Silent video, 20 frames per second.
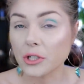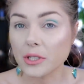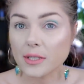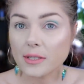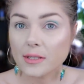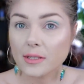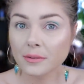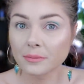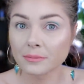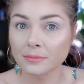
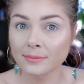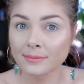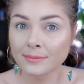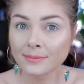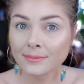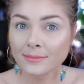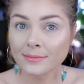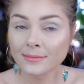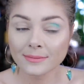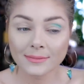is
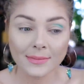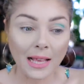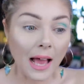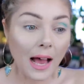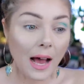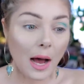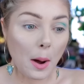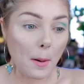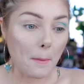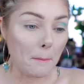
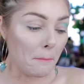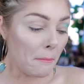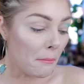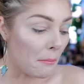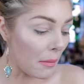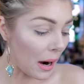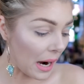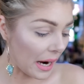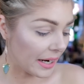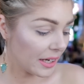
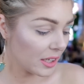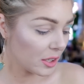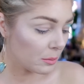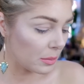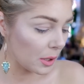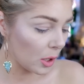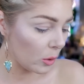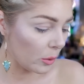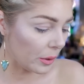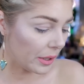
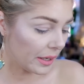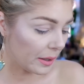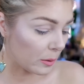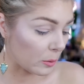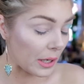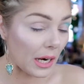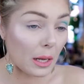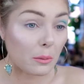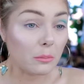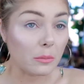mind-blowing
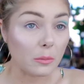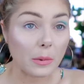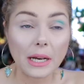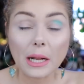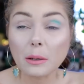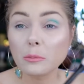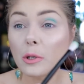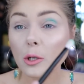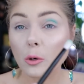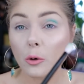when I'm when
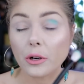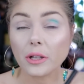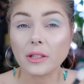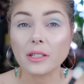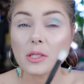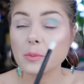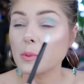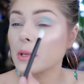I'm recording this,